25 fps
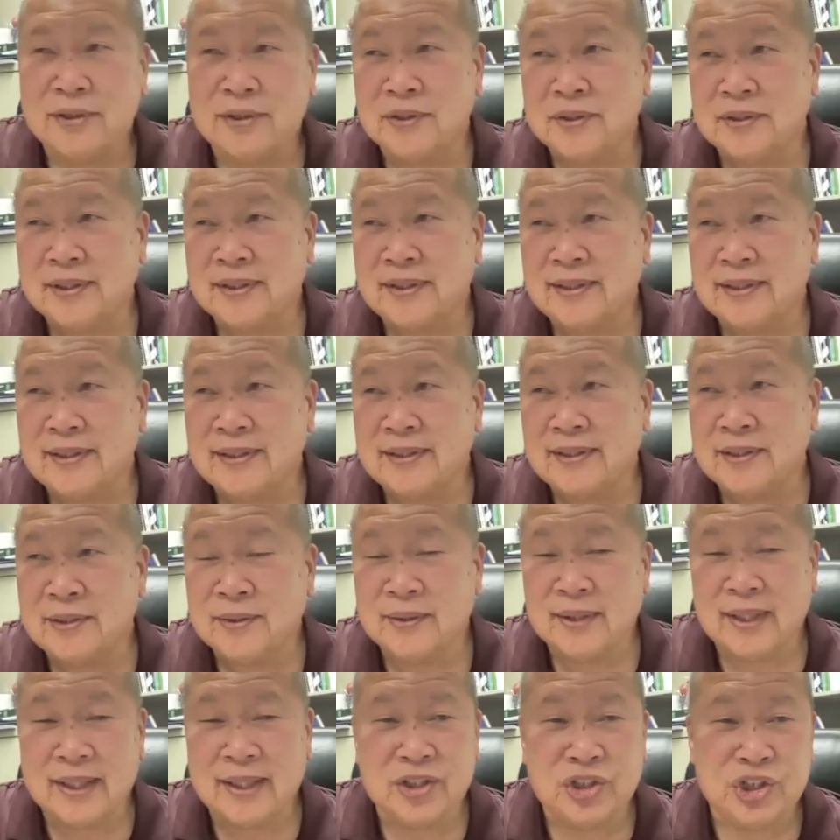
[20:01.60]
to
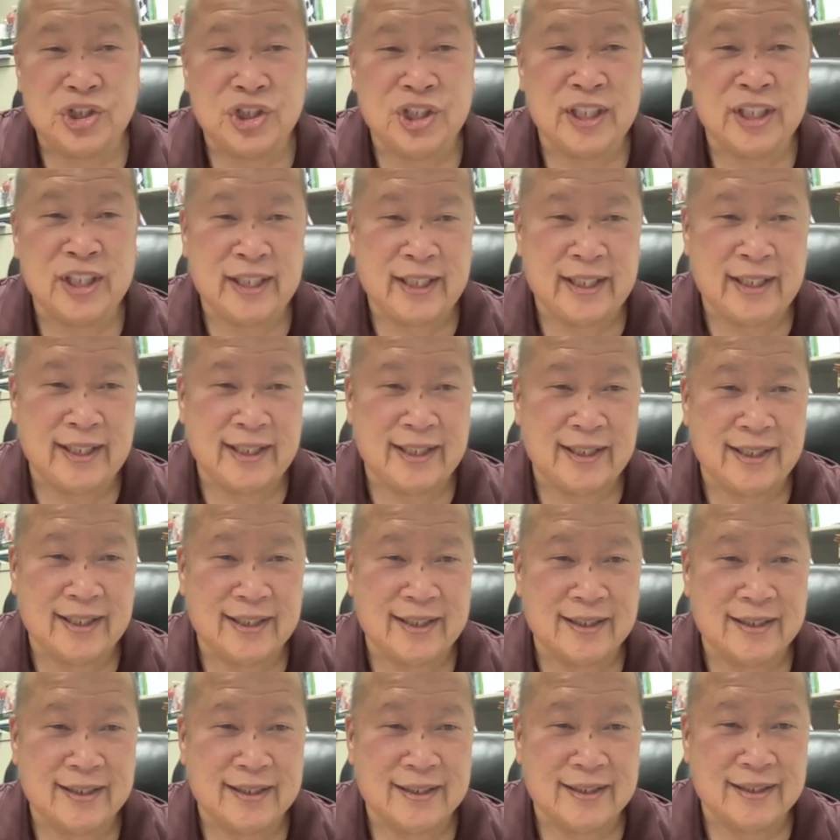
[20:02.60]
do a GE,
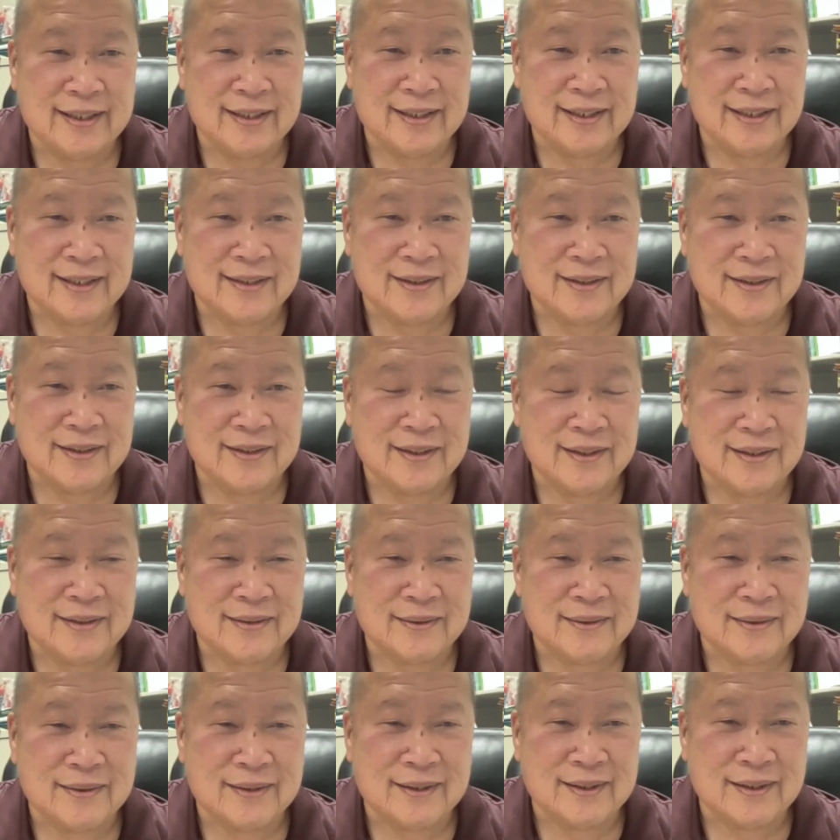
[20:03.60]
you know,
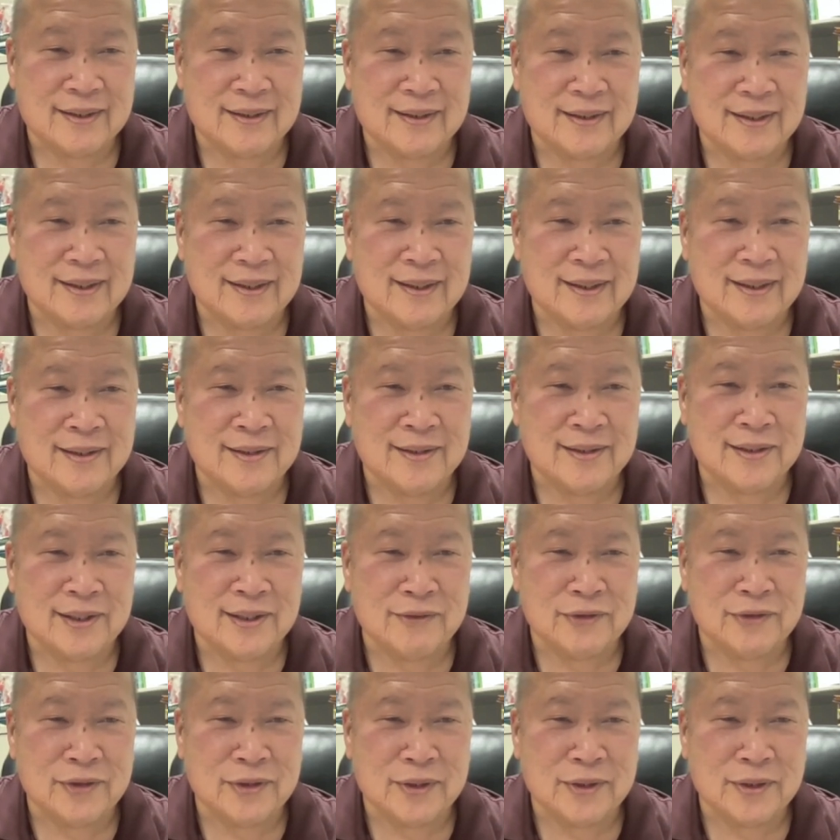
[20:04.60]
because you know it, it's
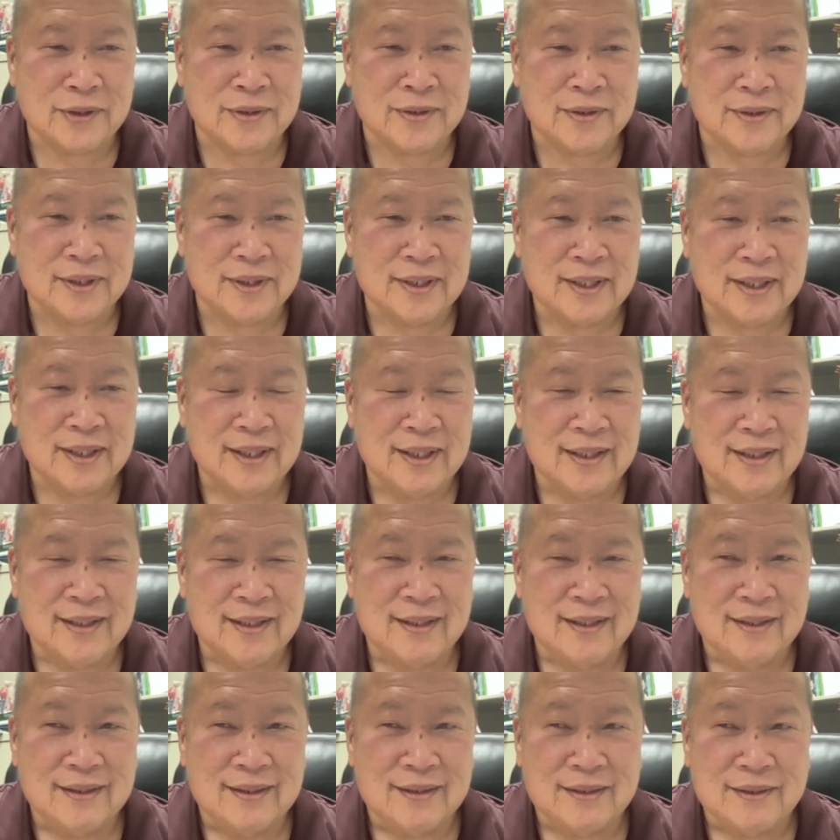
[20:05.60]
difficult
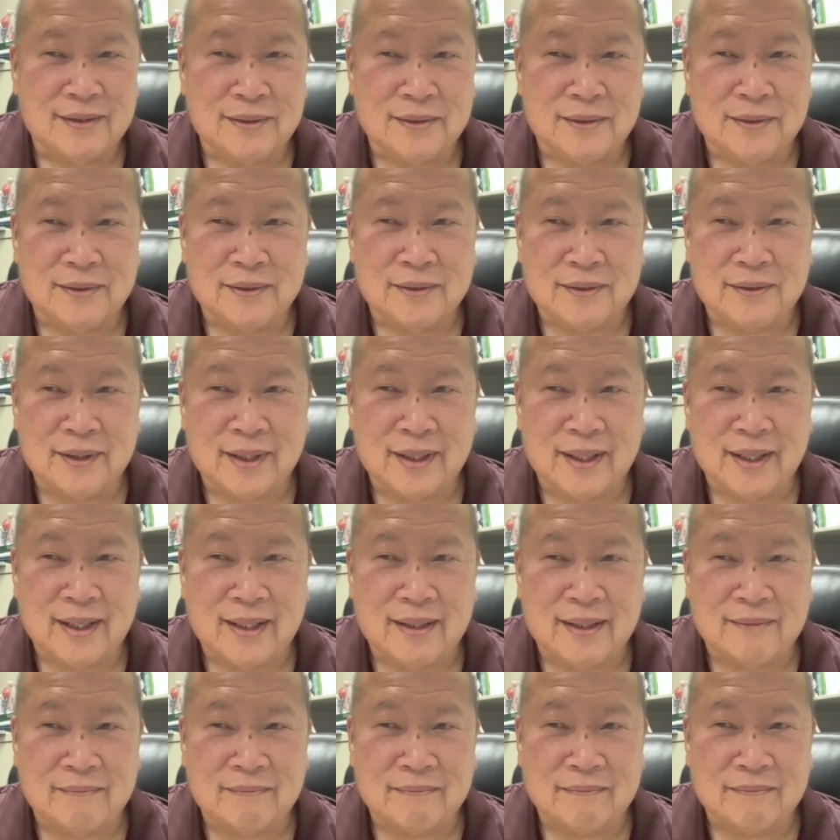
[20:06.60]
to
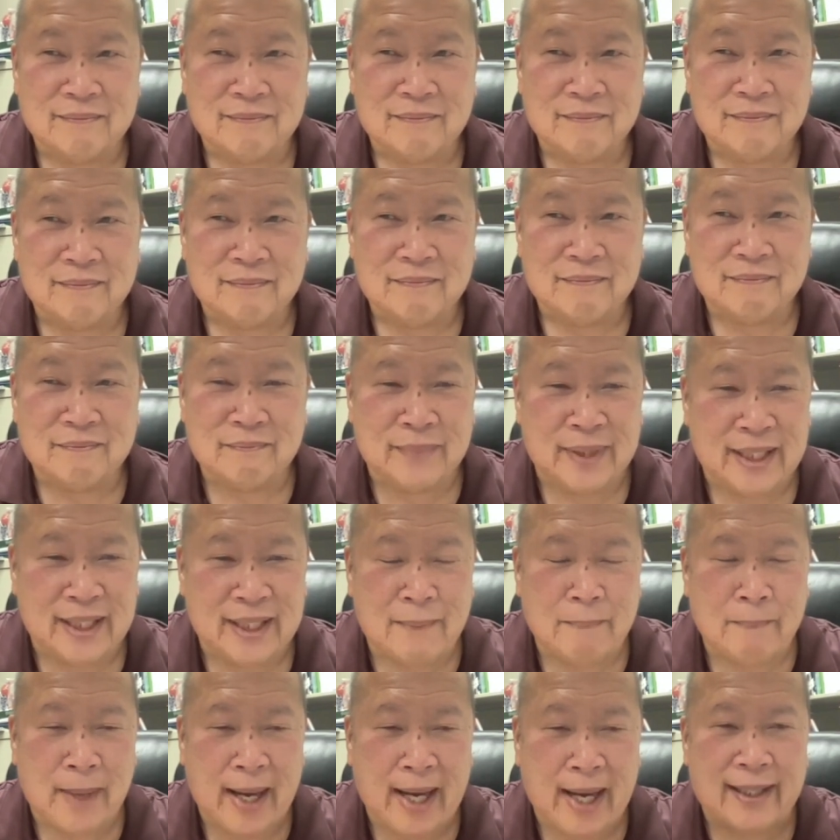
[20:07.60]
uh, be
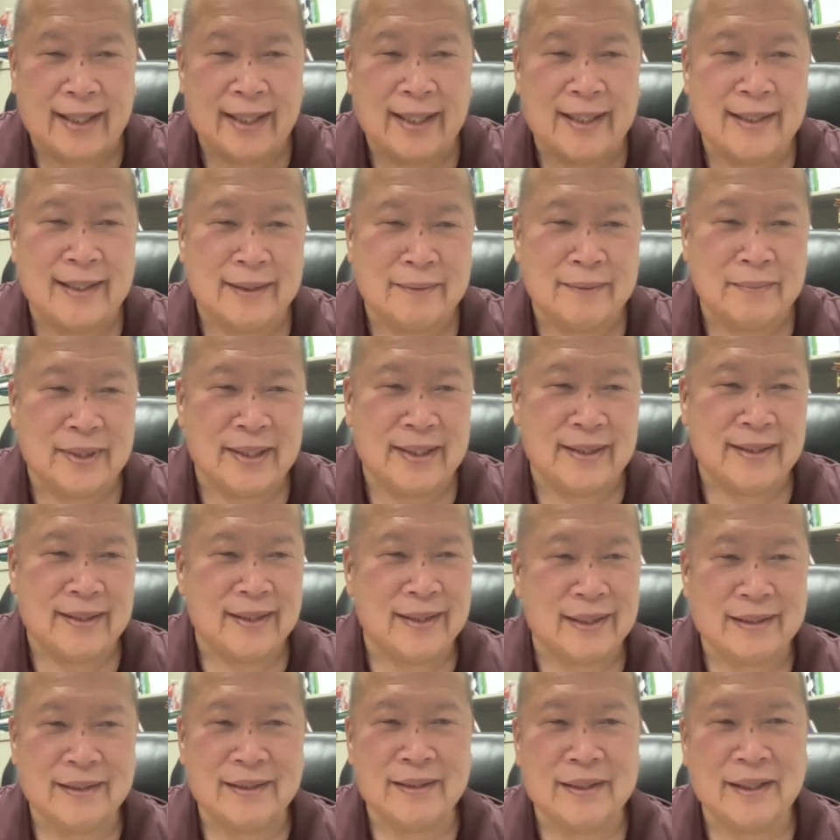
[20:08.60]
a magnet. I mean,
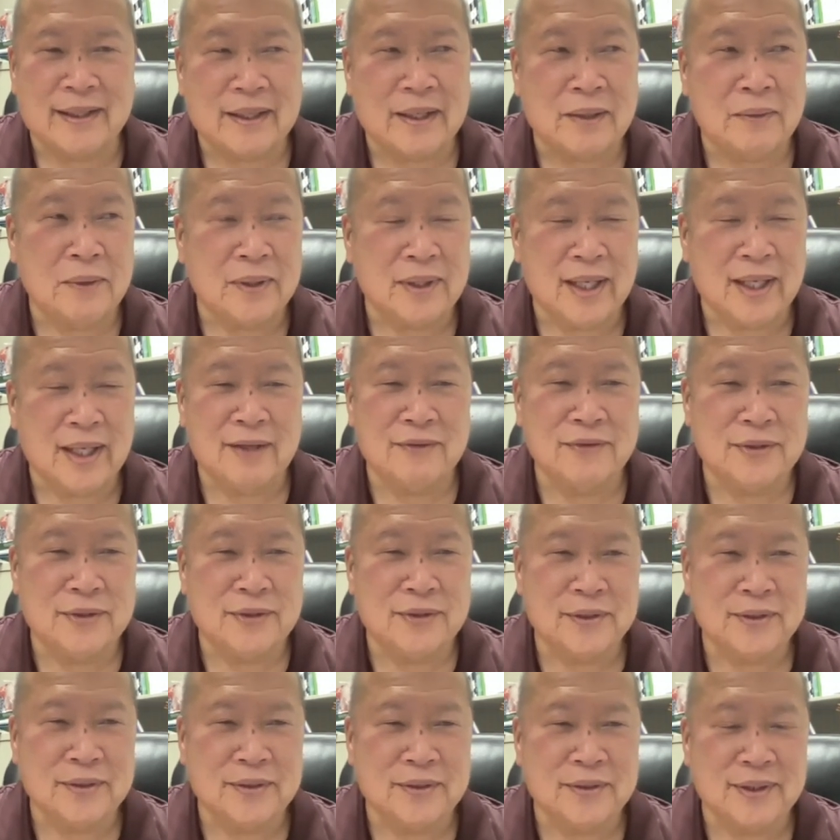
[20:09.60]
I would love
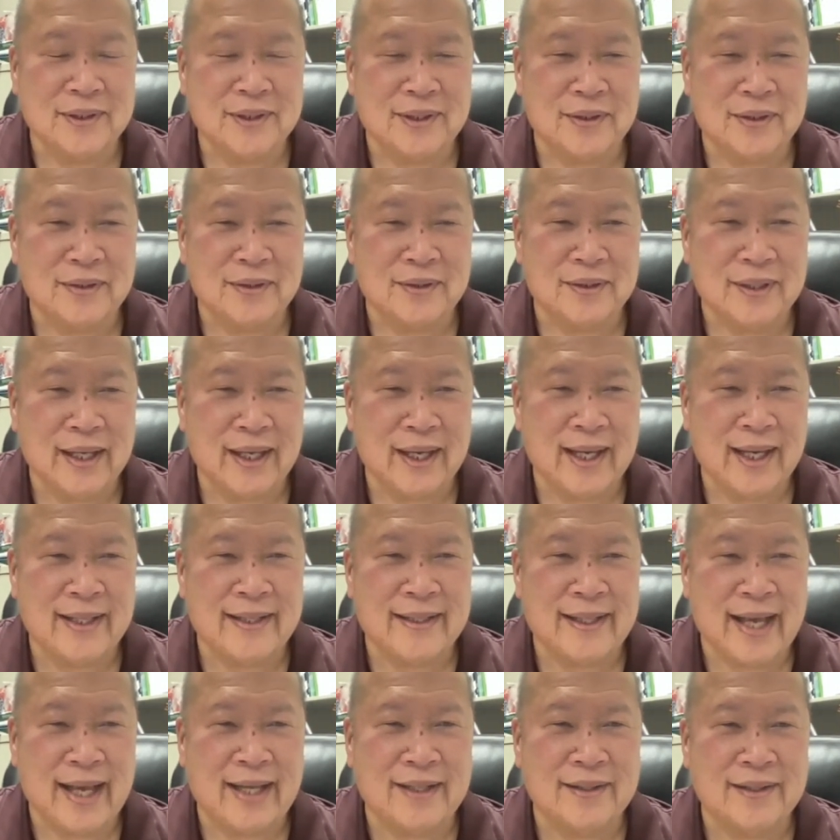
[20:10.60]
to, you know,
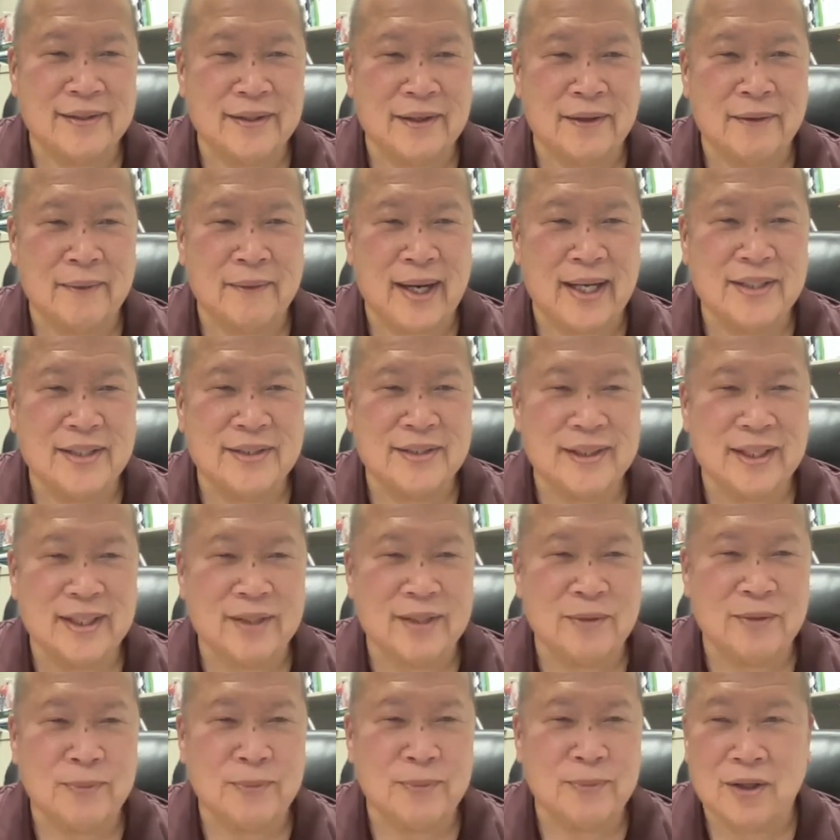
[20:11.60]
head that
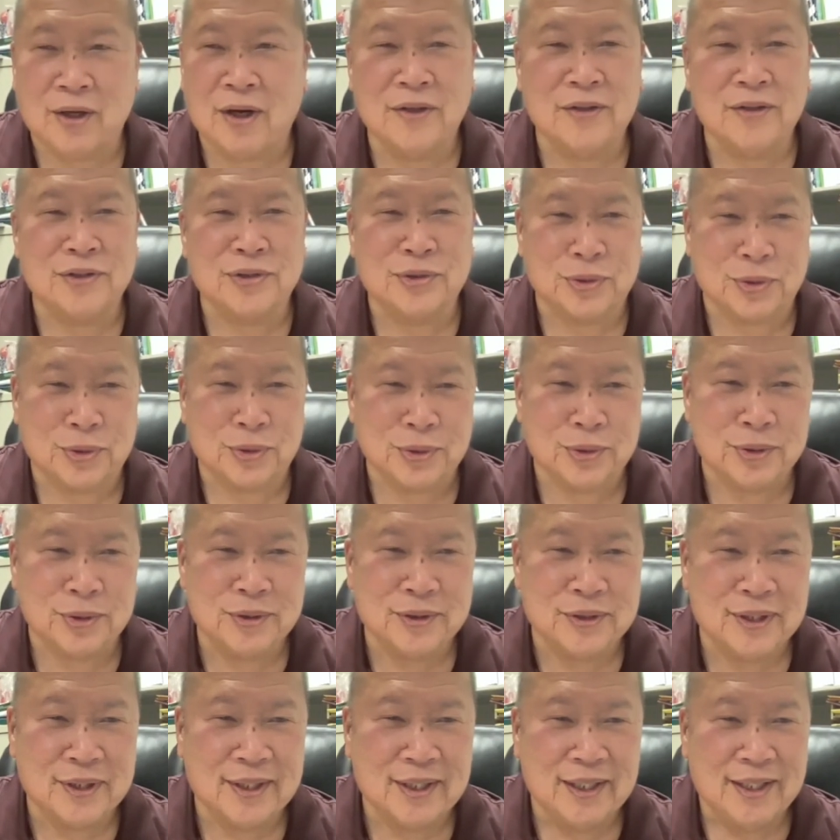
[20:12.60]
direction with all the
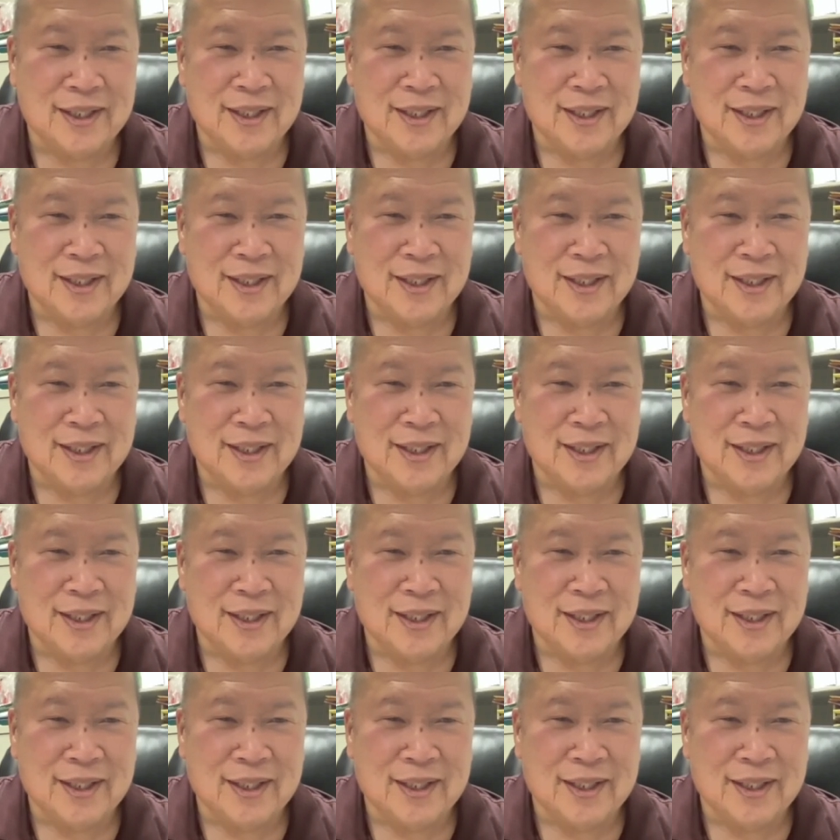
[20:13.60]
schools,